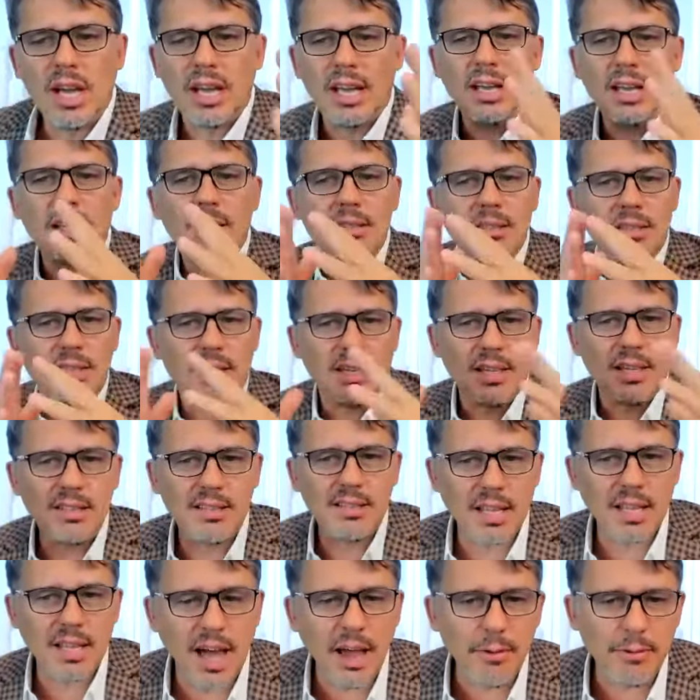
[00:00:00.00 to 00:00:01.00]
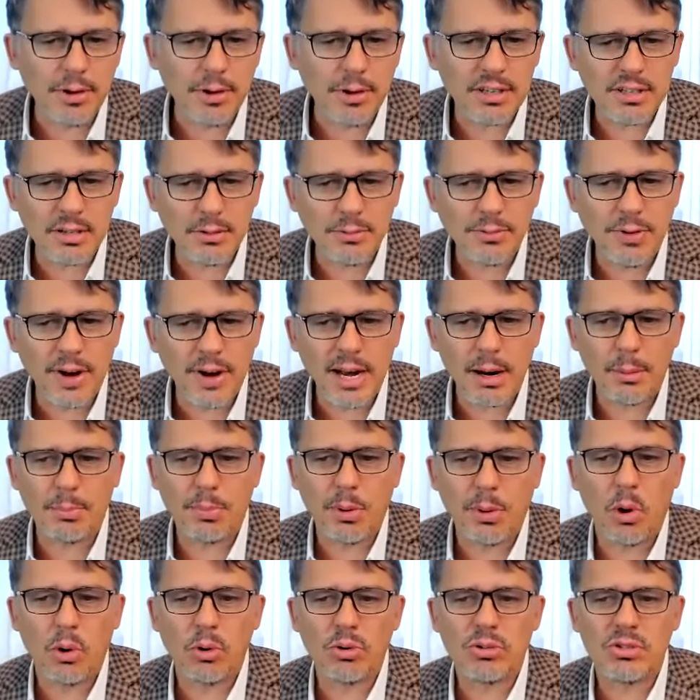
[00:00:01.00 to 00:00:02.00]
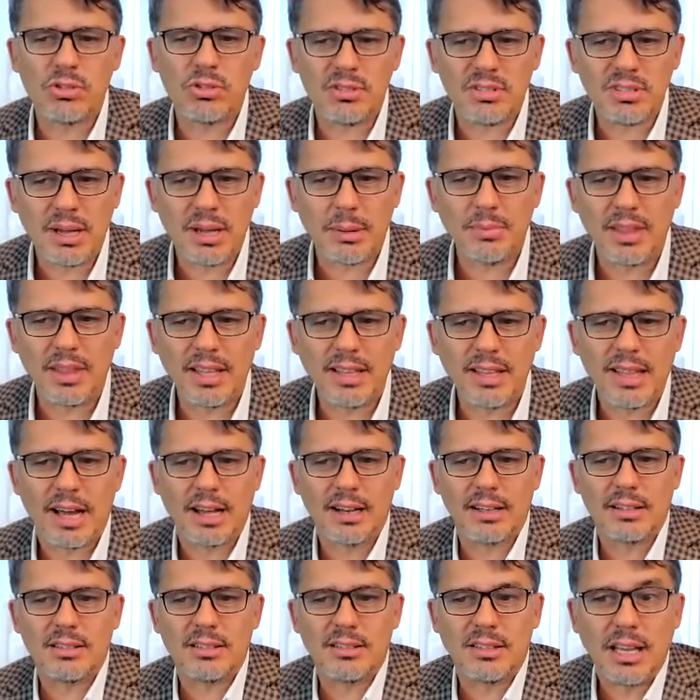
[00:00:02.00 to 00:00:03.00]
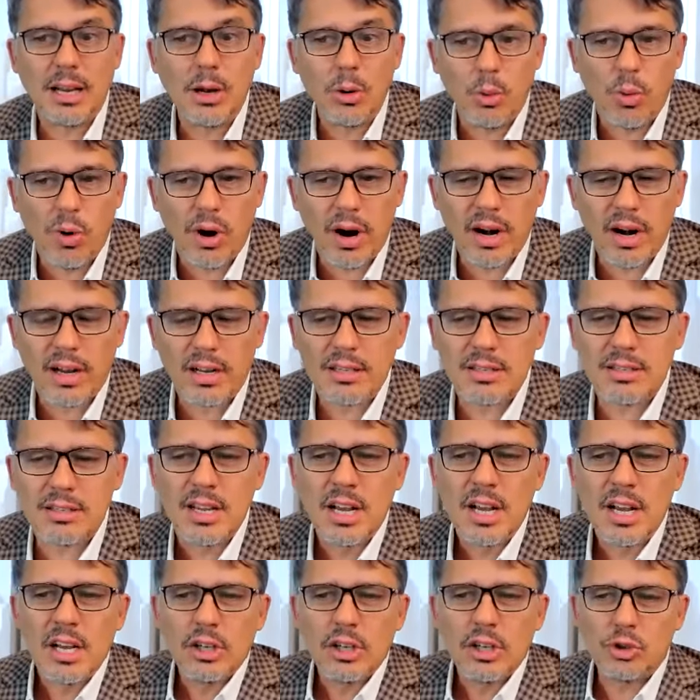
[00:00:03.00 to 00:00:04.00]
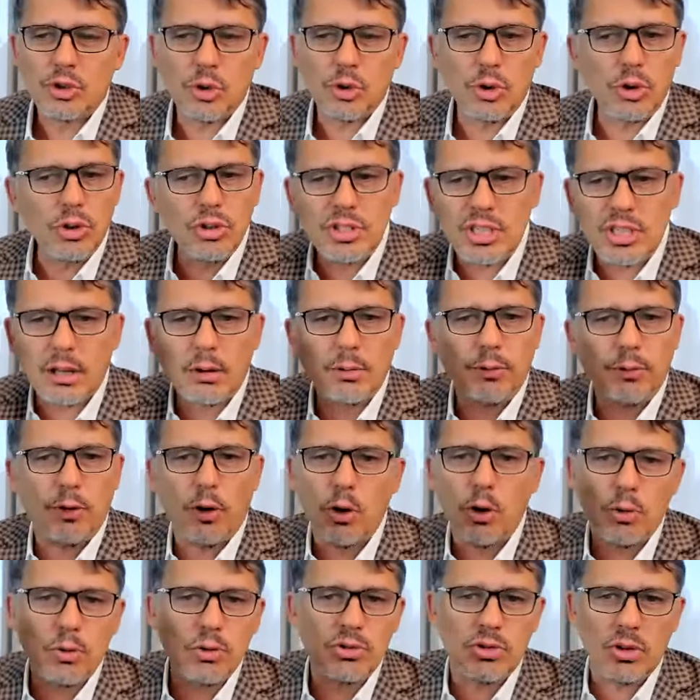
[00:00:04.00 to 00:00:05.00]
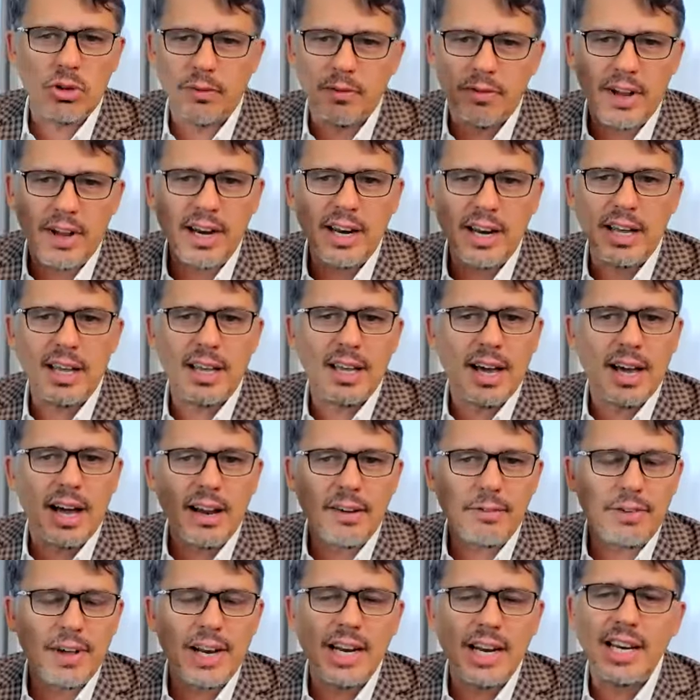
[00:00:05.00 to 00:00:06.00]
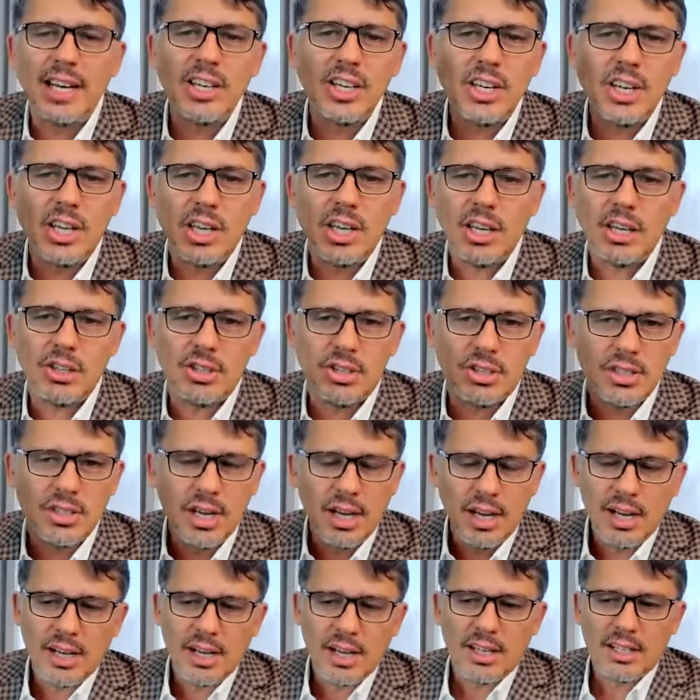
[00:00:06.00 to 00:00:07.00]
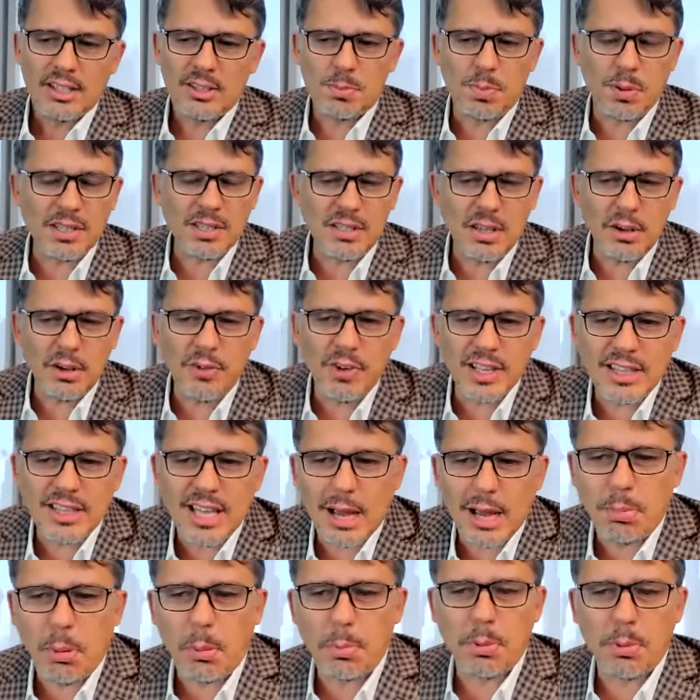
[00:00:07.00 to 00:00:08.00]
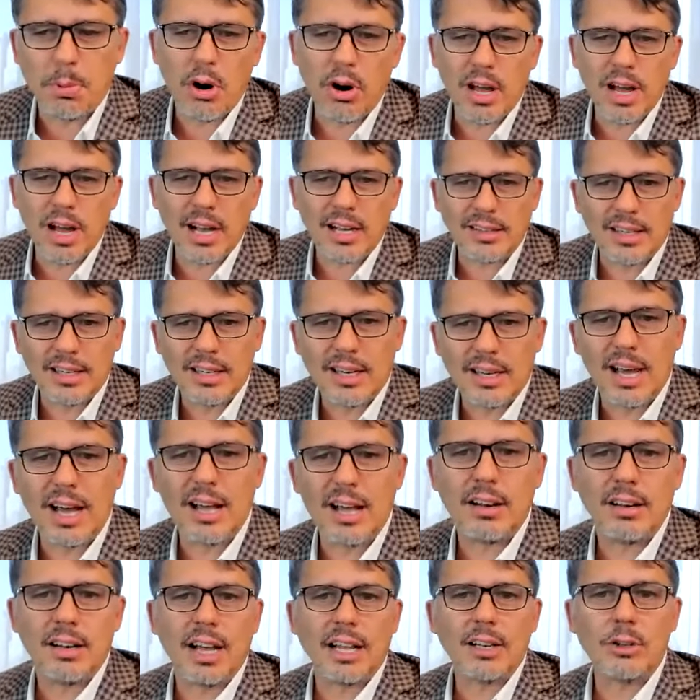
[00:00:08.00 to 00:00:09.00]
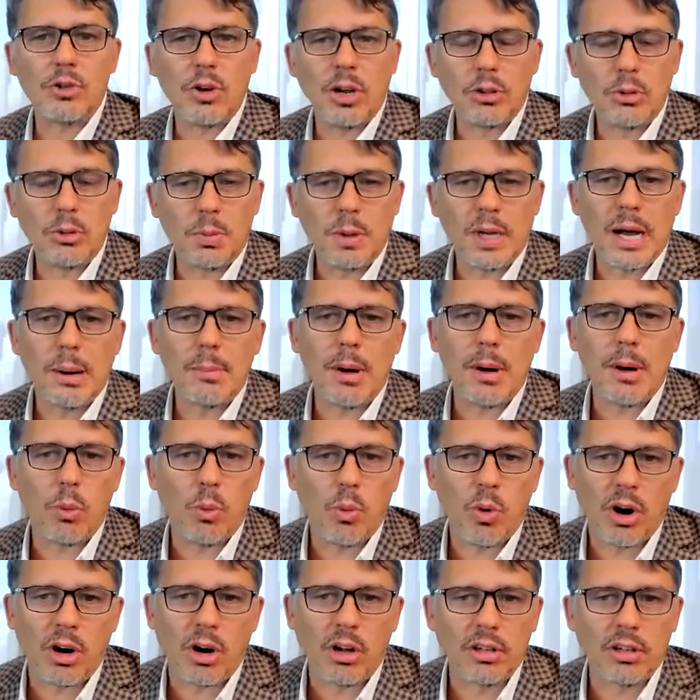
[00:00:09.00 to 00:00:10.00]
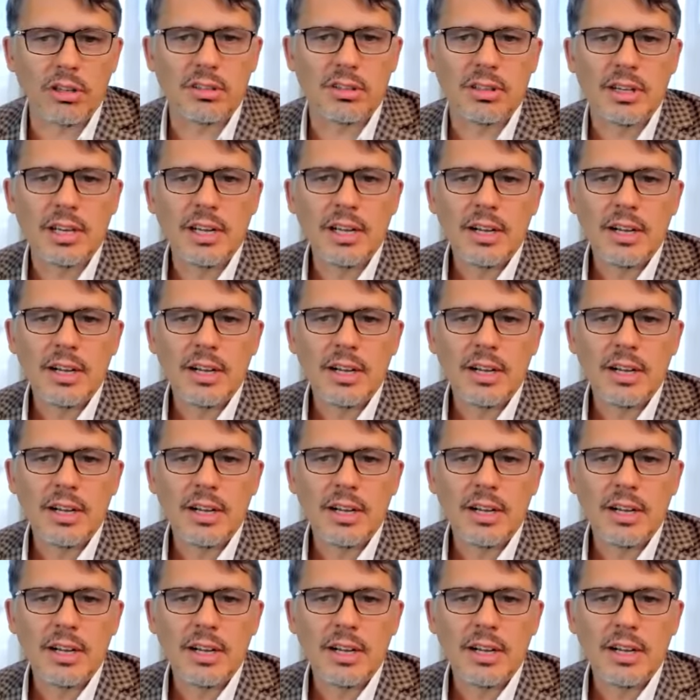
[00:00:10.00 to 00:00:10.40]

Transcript: Is a diversified approach something that still works? Should you just focus on a very niche, specific type of product and try to become a world